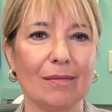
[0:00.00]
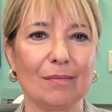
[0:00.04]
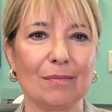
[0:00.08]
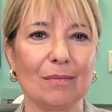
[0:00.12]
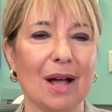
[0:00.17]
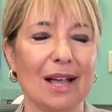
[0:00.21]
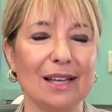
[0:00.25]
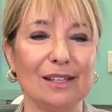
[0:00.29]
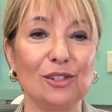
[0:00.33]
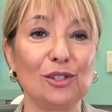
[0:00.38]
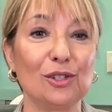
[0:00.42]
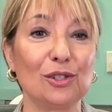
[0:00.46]

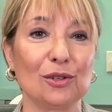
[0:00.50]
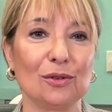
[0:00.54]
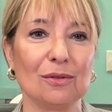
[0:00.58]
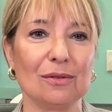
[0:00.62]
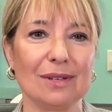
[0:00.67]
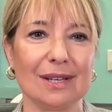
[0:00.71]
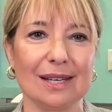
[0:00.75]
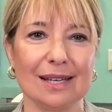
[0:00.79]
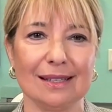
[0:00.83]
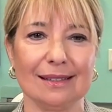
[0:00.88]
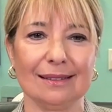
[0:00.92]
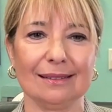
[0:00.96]
my
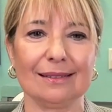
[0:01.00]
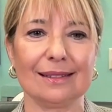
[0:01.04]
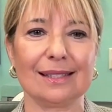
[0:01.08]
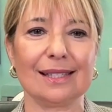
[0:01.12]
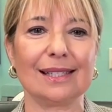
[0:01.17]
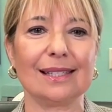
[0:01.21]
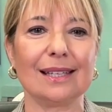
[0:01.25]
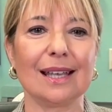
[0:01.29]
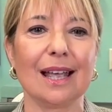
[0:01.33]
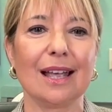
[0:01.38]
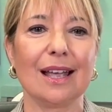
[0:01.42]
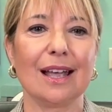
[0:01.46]

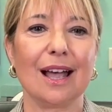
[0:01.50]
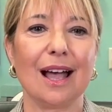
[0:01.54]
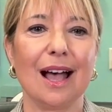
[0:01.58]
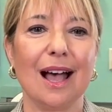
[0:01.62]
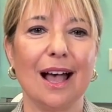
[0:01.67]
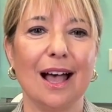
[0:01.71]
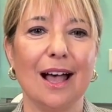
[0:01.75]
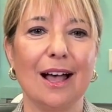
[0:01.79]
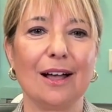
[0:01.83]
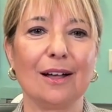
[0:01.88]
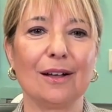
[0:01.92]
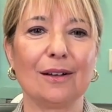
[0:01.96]
students
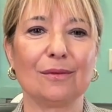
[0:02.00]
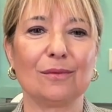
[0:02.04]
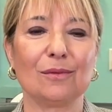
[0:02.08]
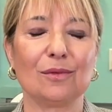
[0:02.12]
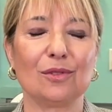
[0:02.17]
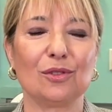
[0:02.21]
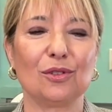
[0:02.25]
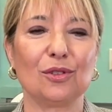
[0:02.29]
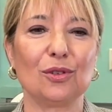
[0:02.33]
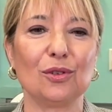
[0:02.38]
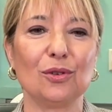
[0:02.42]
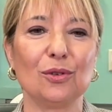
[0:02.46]

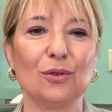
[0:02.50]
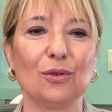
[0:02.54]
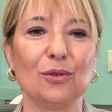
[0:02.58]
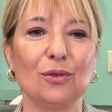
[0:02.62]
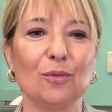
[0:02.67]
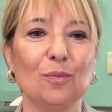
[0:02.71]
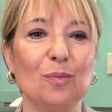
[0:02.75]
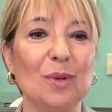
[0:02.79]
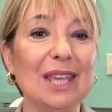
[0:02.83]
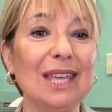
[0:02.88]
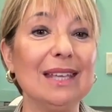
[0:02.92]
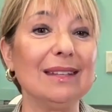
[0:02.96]

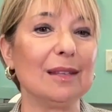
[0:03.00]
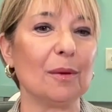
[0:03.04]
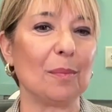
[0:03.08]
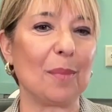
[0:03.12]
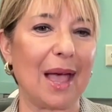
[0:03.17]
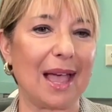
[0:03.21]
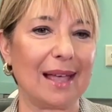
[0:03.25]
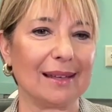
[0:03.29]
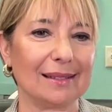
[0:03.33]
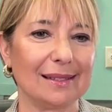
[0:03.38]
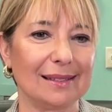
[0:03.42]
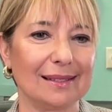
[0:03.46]
to be the
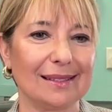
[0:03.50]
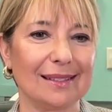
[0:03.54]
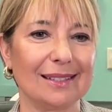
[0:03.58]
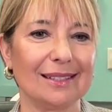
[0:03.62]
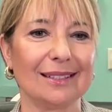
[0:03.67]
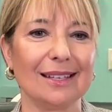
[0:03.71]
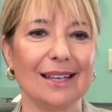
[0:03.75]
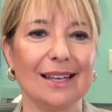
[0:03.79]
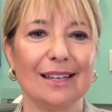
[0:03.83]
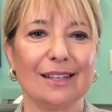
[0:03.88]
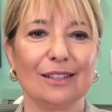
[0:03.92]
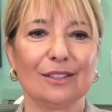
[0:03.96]
best,
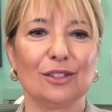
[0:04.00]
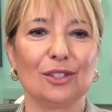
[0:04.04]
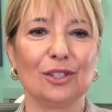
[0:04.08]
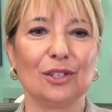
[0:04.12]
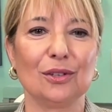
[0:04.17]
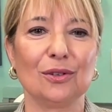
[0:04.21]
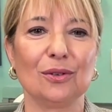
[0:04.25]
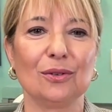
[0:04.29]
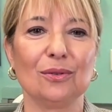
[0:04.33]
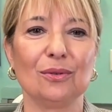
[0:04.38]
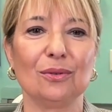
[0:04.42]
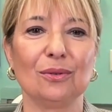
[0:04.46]

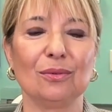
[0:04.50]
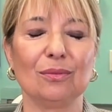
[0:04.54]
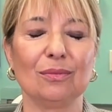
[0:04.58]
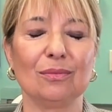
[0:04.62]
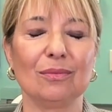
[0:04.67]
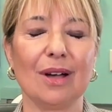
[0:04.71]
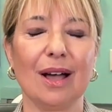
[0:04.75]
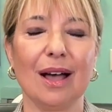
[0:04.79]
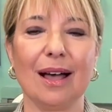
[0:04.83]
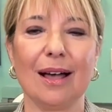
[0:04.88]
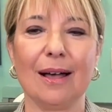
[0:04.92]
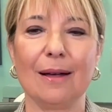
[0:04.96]
to
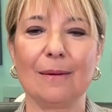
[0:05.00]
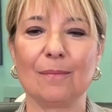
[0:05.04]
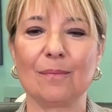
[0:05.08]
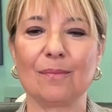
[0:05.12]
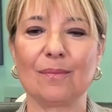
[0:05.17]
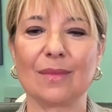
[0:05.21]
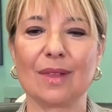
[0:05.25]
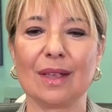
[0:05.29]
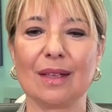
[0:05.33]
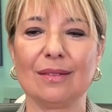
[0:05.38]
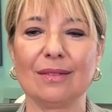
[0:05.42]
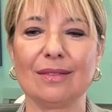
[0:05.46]

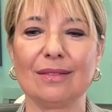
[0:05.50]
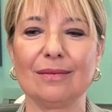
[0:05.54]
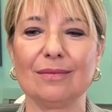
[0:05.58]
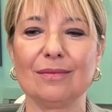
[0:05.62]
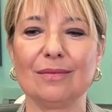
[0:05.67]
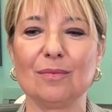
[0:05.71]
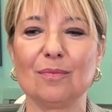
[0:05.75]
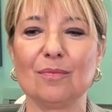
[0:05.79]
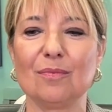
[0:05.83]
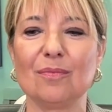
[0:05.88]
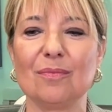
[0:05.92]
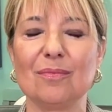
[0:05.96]

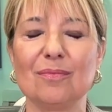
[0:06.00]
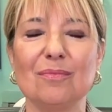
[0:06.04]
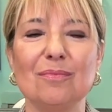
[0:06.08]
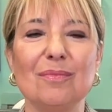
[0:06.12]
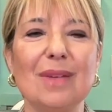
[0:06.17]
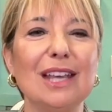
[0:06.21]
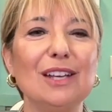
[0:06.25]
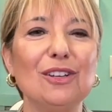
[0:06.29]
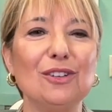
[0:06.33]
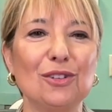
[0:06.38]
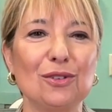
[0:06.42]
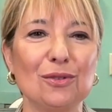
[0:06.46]

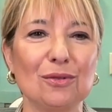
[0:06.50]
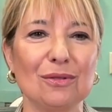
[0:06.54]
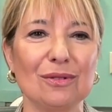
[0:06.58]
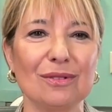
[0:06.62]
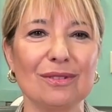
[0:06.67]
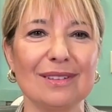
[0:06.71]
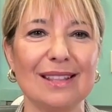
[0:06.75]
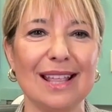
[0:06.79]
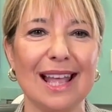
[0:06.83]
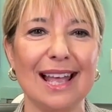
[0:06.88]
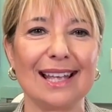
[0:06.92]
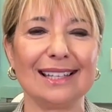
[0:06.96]
make
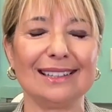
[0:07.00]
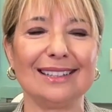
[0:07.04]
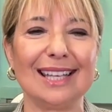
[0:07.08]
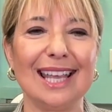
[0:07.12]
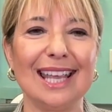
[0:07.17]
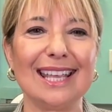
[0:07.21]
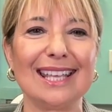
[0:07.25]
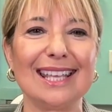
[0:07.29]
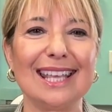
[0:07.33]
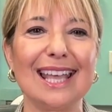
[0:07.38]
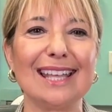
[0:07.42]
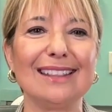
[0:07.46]
sure that
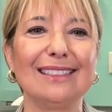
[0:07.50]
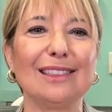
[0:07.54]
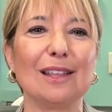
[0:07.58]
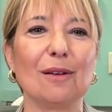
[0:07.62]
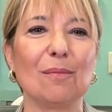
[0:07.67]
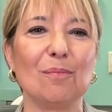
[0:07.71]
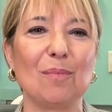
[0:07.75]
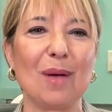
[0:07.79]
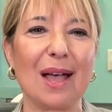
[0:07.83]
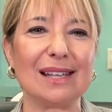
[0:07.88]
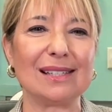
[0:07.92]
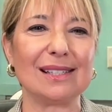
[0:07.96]
they get the
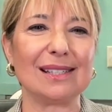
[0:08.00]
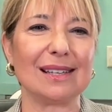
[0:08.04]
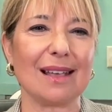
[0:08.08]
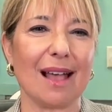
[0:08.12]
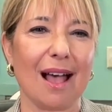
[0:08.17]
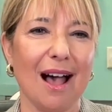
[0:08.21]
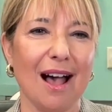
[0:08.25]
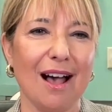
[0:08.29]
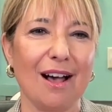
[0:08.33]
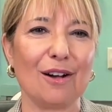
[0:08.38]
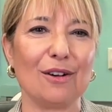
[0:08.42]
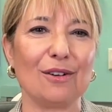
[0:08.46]
best
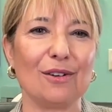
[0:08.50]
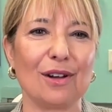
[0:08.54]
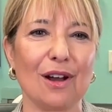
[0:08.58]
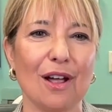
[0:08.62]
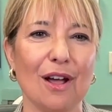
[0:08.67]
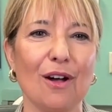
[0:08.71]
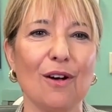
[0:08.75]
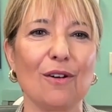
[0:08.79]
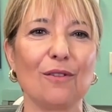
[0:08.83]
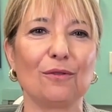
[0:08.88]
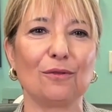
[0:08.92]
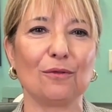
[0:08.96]
out
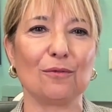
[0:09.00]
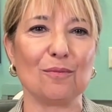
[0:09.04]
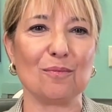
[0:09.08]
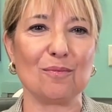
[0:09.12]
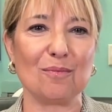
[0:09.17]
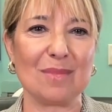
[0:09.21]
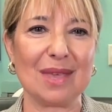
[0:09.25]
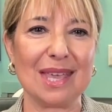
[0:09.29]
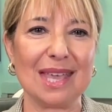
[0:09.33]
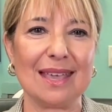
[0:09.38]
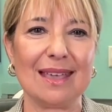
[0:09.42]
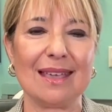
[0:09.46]
of
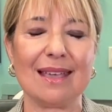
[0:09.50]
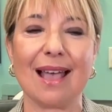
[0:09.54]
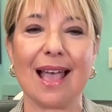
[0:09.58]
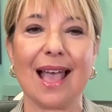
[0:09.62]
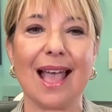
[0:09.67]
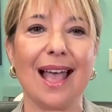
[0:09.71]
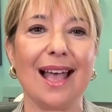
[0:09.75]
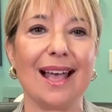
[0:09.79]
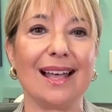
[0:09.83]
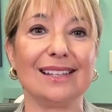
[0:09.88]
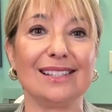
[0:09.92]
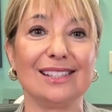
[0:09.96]
me
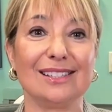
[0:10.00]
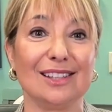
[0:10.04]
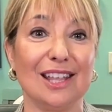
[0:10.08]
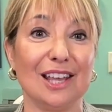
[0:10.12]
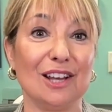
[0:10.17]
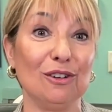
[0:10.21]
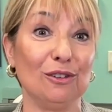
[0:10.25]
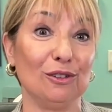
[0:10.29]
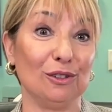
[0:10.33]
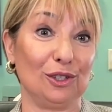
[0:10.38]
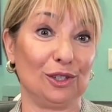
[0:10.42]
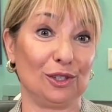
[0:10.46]
as
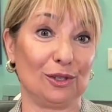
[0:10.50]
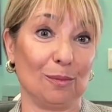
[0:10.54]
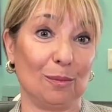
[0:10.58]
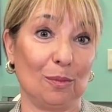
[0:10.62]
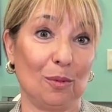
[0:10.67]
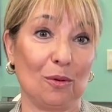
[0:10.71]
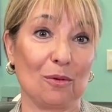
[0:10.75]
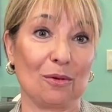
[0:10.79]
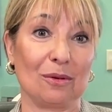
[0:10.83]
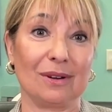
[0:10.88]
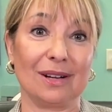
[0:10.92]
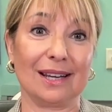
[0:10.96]
their
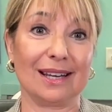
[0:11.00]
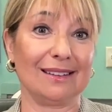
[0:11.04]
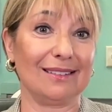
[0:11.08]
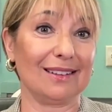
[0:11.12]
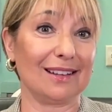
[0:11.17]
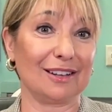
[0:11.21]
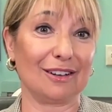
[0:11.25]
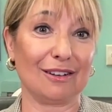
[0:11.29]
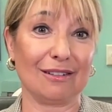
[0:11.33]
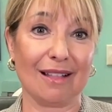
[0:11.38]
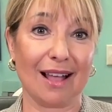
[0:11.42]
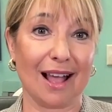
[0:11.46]
support in
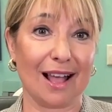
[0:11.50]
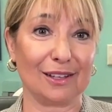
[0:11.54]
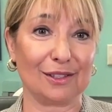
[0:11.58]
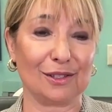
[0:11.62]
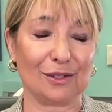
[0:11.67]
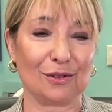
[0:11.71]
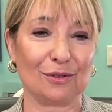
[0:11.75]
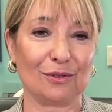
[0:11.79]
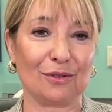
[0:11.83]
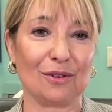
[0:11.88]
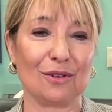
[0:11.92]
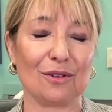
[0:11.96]
the
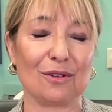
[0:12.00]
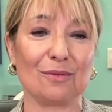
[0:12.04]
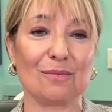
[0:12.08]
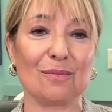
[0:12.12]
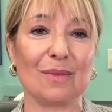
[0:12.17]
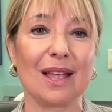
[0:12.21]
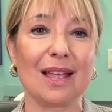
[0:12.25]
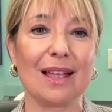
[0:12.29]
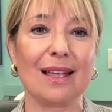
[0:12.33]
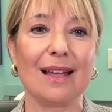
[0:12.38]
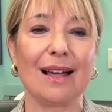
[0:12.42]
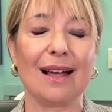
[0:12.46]
classroom.
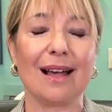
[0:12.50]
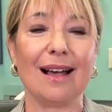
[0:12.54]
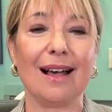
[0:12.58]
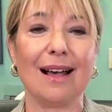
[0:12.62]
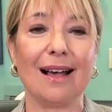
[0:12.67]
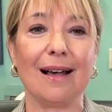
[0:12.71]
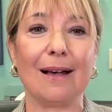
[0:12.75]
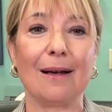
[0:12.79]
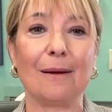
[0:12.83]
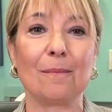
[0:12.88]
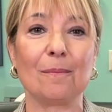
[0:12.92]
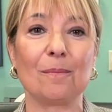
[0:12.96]

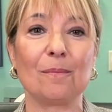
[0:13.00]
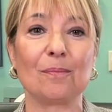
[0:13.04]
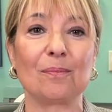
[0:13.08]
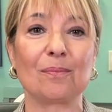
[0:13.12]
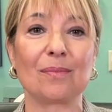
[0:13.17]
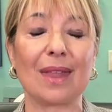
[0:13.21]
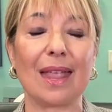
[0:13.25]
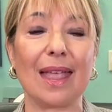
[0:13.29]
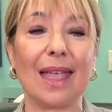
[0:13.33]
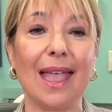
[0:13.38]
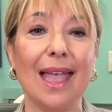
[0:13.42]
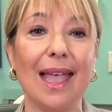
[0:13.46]

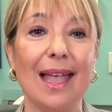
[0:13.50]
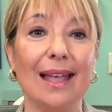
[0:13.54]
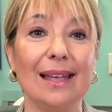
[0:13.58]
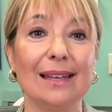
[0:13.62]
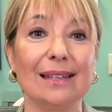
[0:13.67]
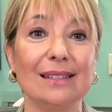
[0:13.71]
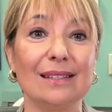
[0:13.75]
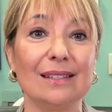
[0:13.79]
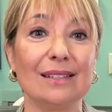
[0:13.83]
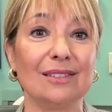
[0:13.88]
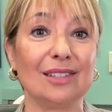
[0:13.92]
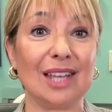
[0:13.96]
And
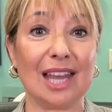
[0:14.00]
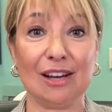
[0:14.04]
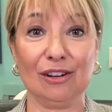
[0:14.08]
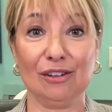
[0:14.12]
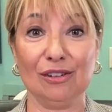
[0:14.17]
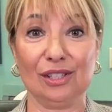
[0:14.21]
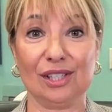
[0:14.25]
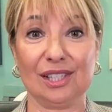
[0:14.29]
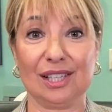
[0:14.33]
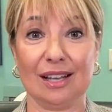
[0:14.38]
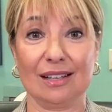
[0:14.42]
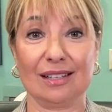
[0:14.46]

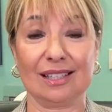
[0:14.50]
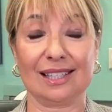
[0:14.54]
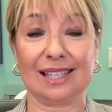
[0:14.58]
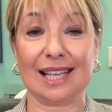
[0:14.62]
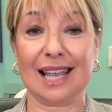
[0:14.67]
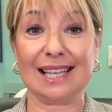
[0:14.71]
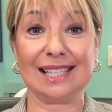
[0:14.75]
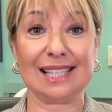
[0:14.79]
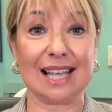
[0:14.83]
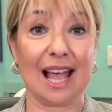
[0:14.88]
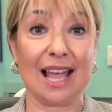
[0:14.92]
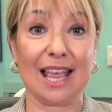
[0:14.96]
their
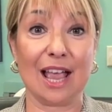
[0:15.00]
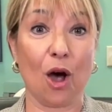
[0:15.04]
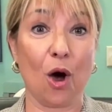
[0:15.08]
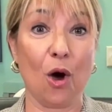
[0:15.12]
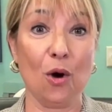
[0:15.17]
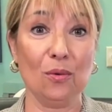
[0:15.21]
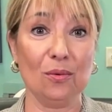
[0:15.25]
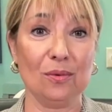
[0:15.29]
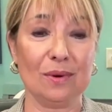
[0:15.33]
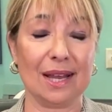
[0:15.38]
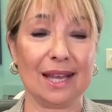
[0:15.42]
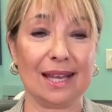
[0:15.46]
success, I
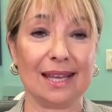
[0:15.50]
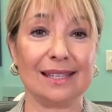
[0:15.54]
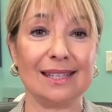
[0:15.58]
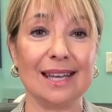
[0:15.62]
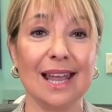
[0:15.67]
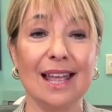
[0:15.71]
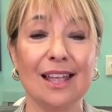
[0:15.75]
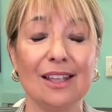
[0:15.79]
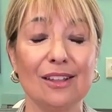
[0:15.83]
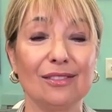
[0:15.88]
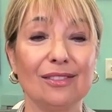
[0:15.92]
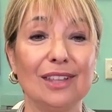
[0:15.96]
own it,
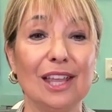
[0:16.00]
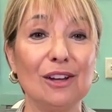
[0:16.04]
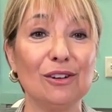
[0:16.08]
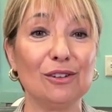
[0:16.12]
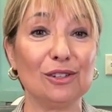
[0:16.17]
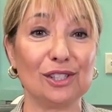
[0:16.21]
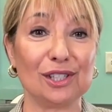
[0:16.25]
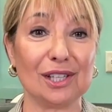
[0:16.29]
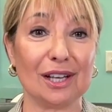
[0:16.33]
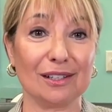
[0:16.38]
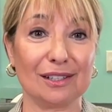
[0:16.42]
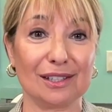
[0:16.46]
their
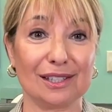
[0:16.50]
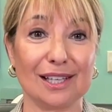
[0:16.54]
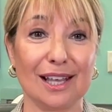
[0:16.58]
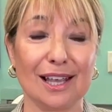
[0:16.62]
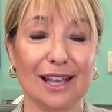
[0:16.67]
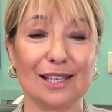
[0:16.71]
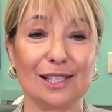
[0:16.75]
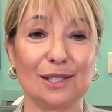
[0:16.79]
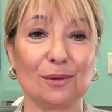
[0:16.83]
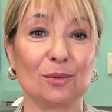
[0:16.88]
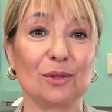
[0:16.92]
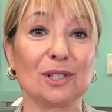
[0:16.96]

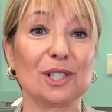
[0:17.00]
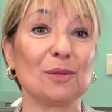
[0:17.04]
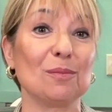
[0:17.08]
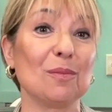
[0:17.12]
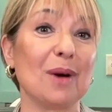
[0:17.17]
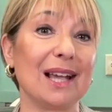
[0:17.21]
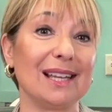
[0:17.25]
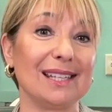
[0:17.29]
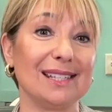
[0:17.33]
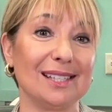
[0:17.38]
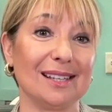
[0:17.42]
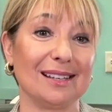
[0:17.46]
success was
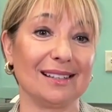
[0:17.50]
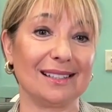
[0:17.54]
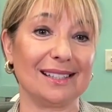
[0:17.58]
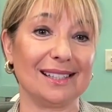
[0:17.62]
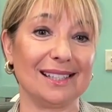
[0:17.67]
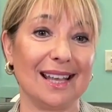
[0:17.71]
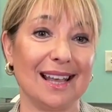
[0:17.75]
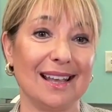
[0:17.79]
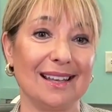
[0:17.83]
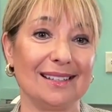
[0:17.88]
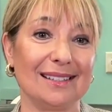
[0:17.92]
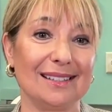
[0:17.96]
my
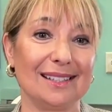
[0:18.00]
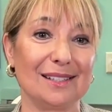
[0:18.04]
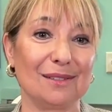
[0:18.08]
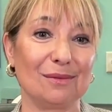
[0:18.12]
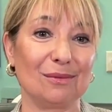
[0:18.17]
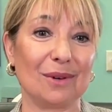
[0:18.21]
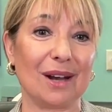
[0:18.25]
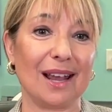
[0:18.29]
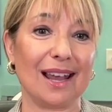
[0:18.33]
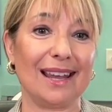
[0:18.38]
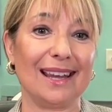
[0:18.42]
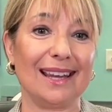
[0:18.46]
success,
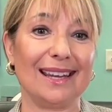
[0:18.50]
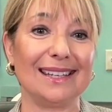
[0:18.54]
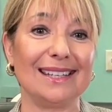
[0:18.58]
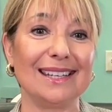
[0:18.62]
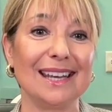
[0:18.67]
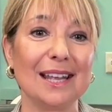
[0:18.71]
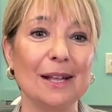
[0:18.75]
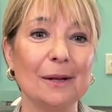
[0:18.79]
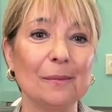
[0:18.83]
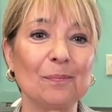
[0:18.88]
right?